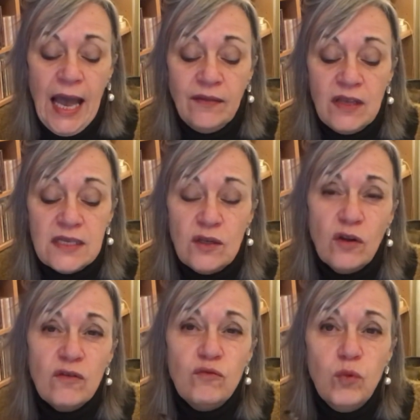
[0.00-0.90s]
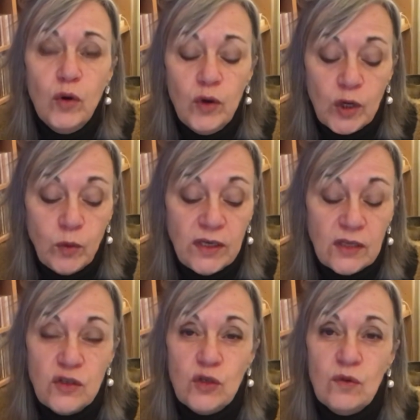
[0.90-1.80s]
And there's a lot of work we
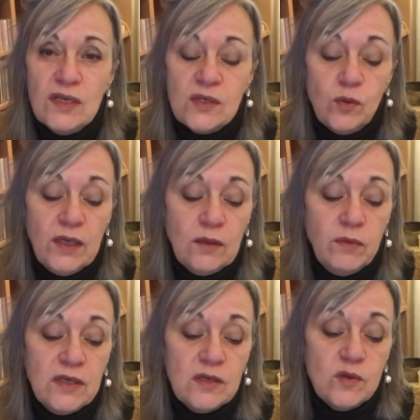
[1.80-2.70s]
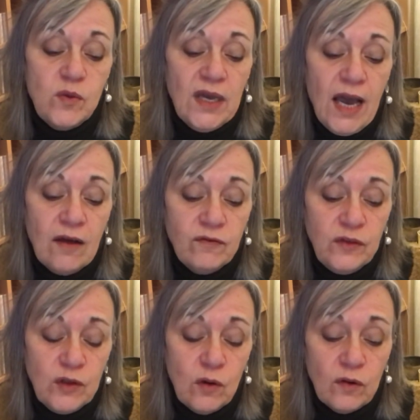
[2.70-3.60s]
can do this week, because we have,
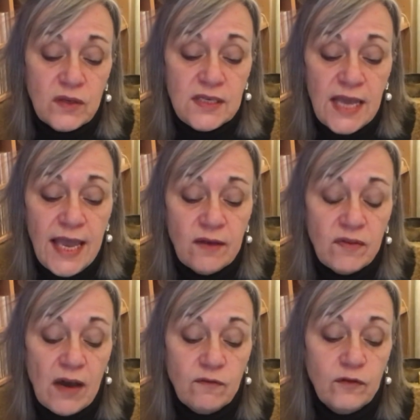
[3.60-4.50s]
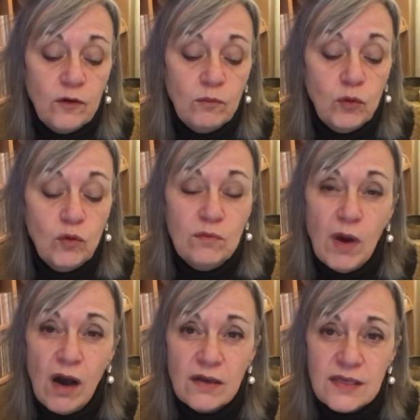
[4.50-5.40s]
you know, on the day of that full moon,
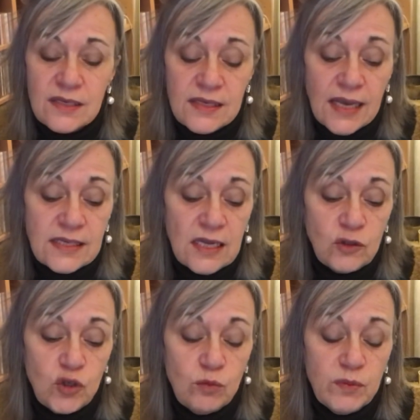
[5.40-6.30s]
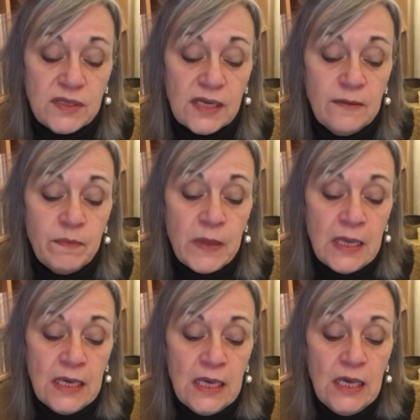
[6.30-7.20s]
Mars is sextile Jupiter,
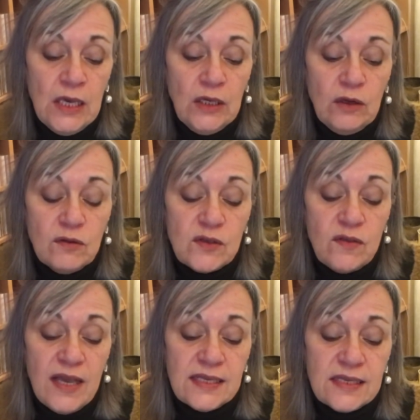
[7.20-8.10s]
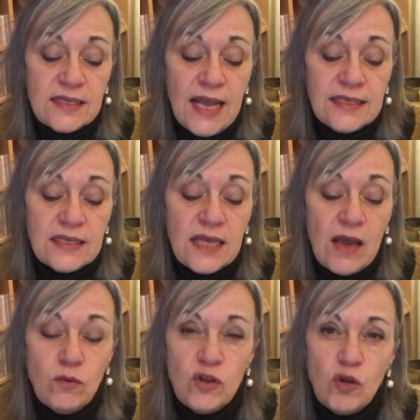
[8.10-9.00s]
you know, so there's a sense
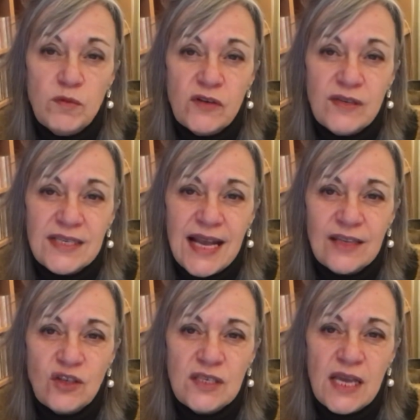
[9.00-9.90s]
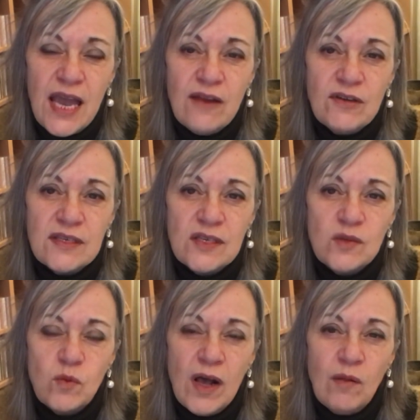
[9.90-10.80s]
there with Jupiter in Sagittarius
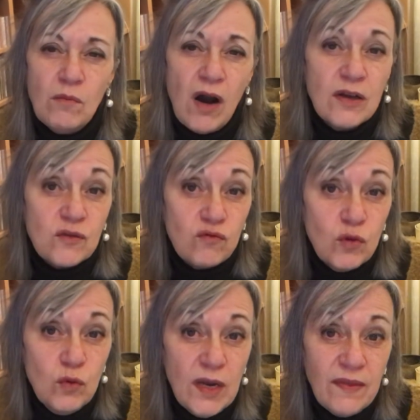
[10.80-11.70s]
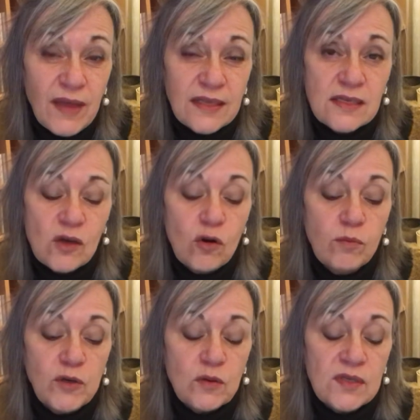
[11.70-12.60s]
as well, Mars ruling that
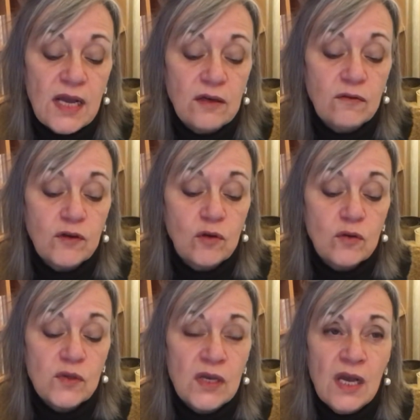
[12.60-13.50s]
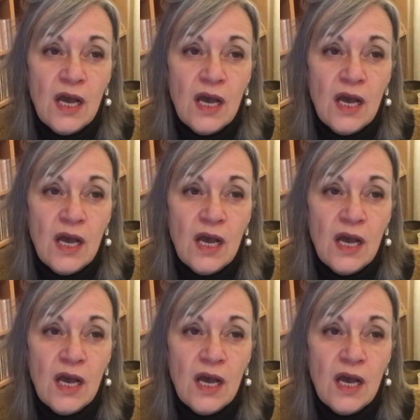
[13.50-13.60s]
Scorpio Sun, of course,